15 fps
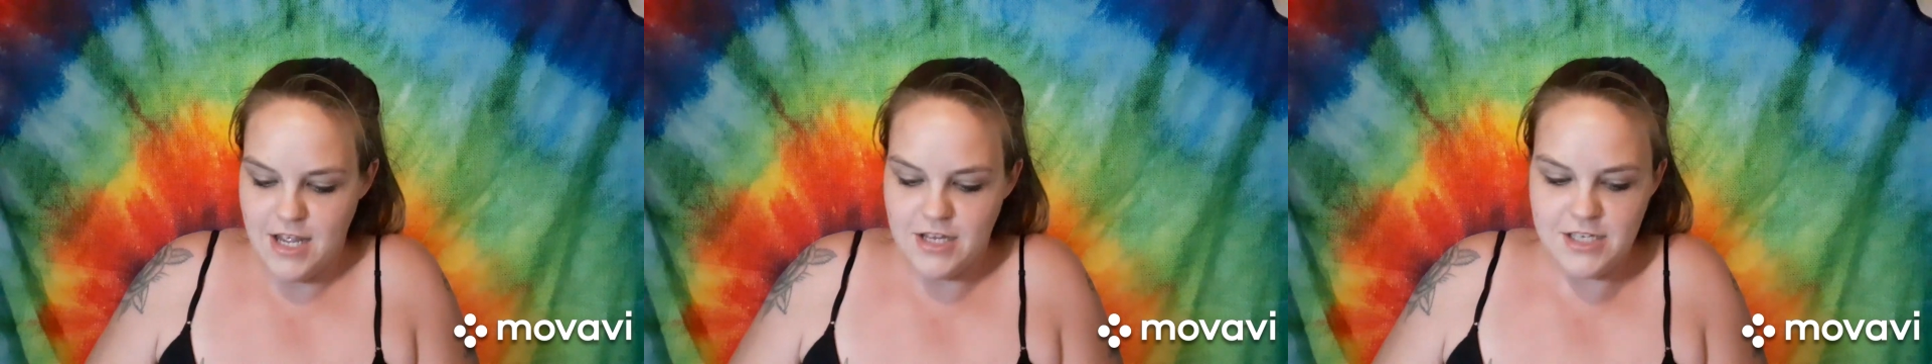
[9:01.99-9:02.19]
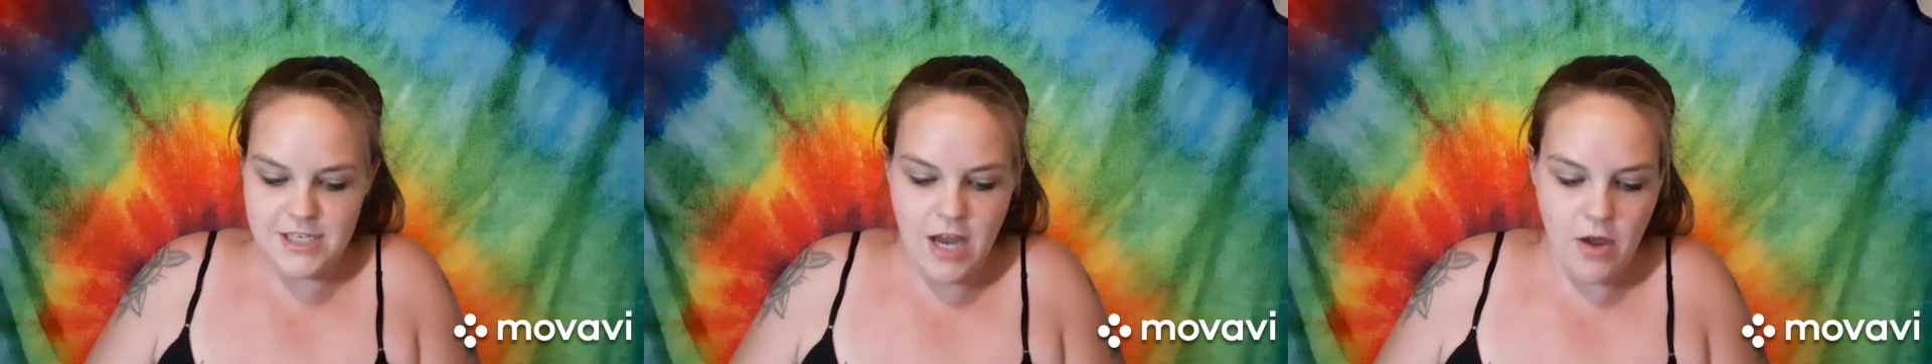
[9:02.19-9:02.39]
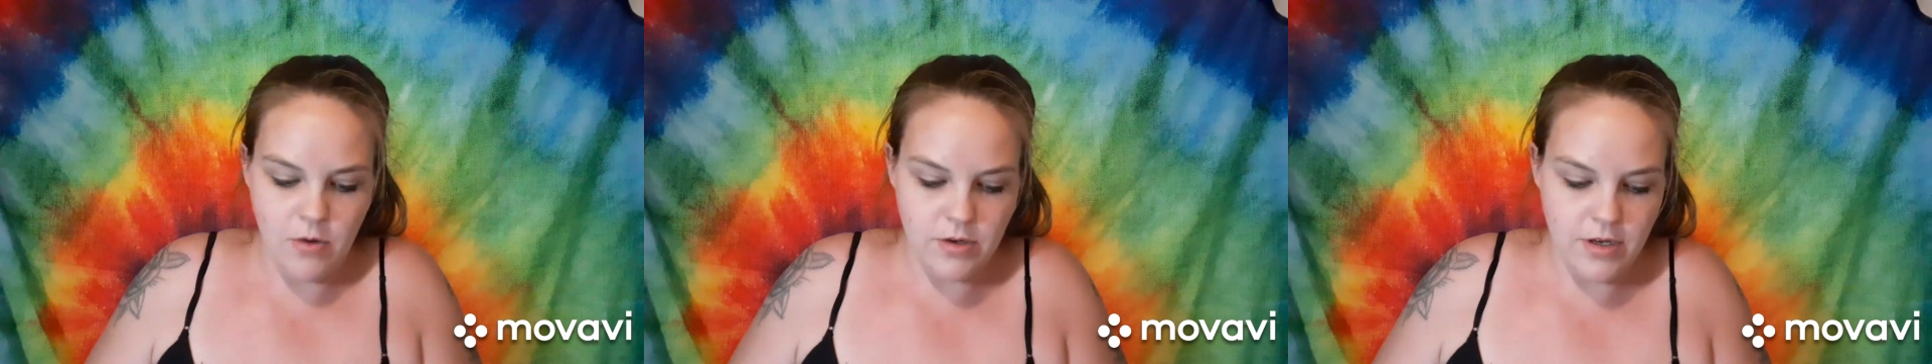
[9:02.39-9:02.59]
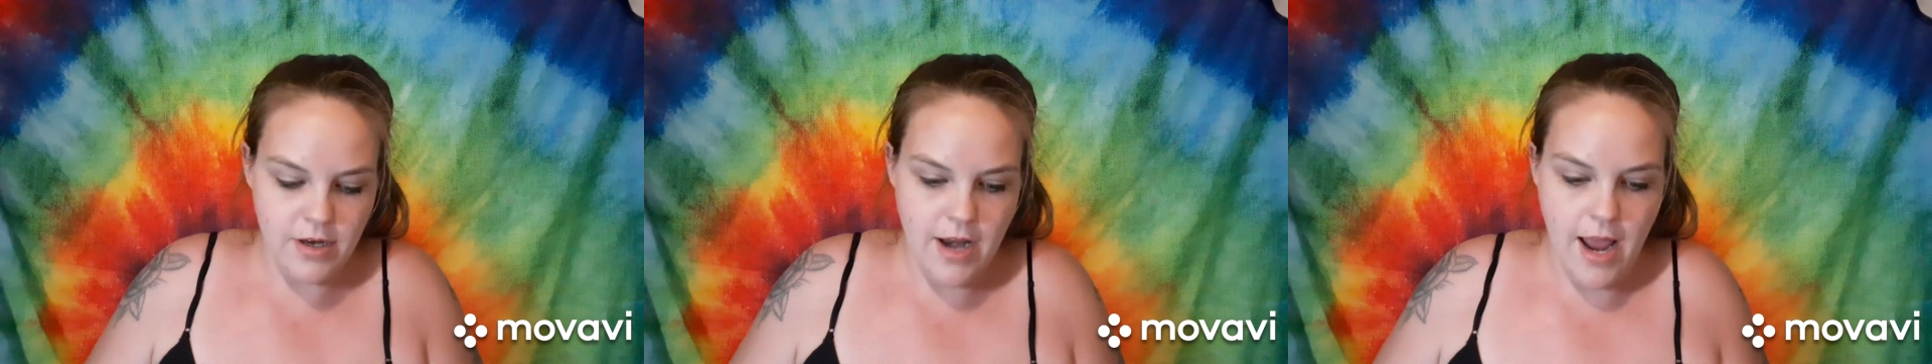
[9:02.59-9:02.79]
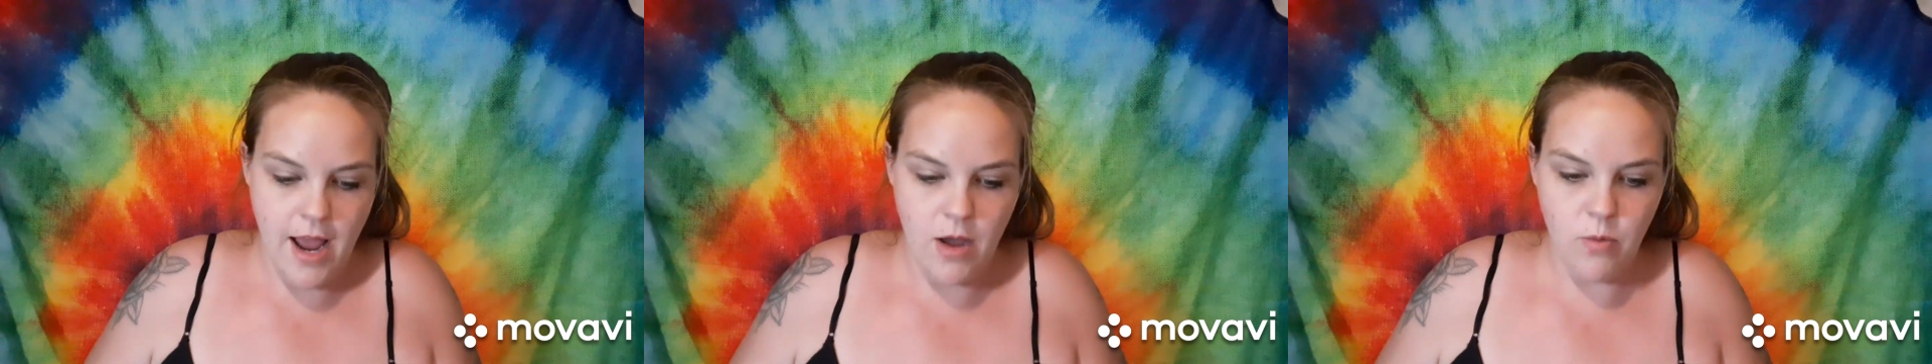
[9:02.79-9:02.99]
So
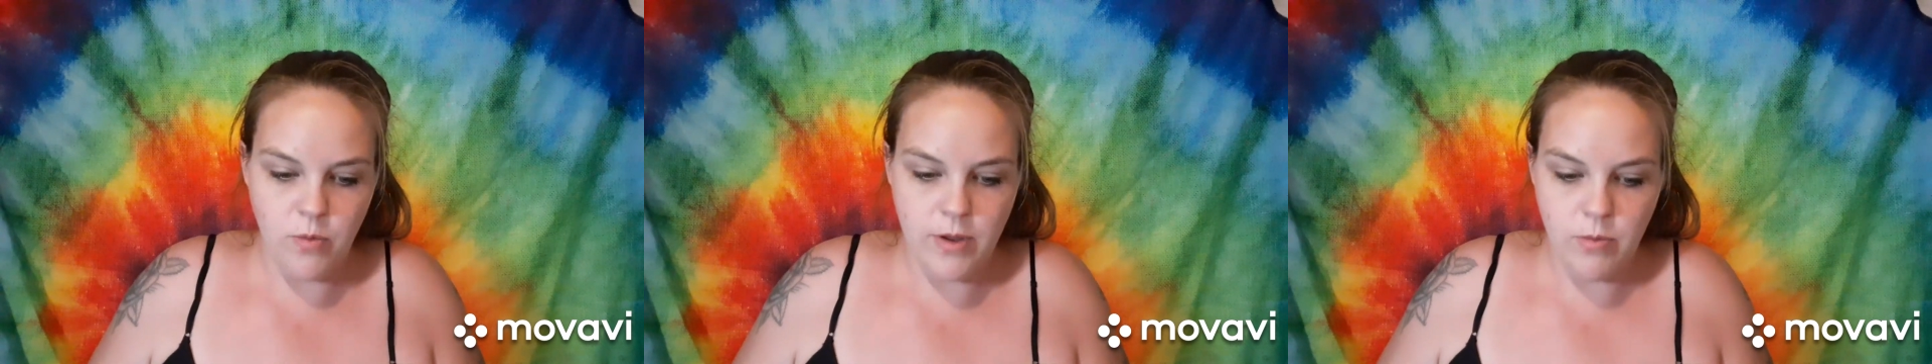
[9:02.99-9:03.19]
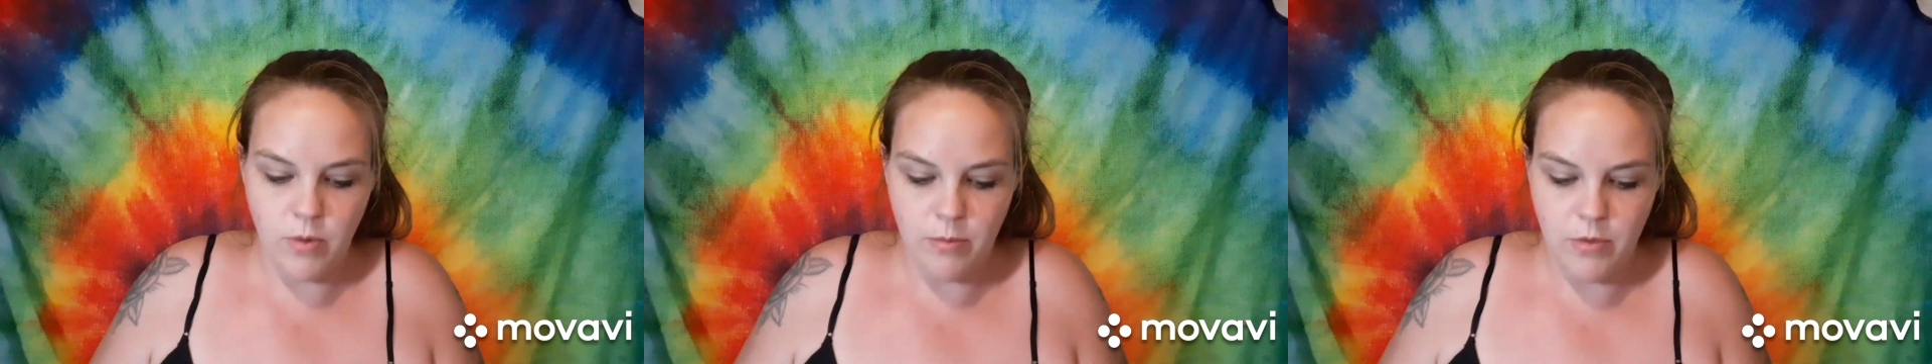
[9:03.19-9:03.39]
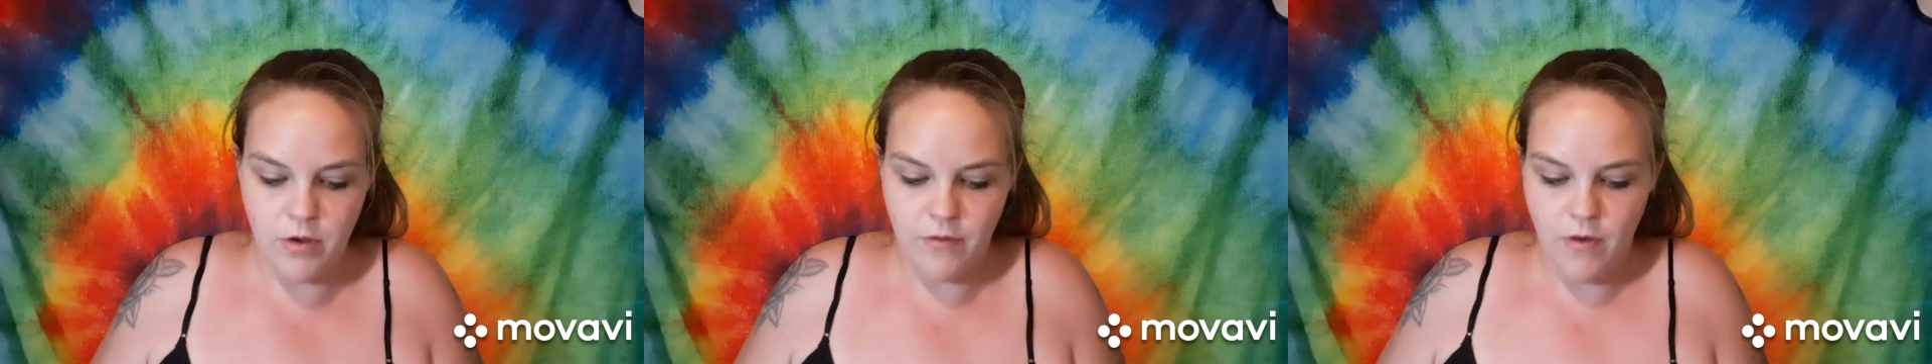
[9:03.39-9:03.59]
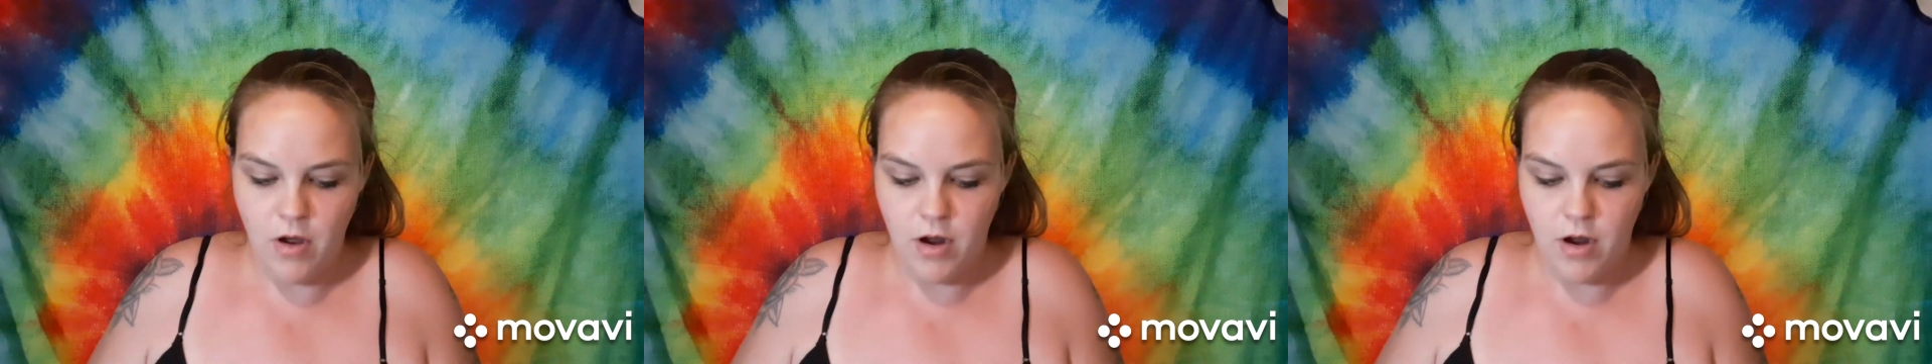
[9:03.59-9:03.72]
now we will move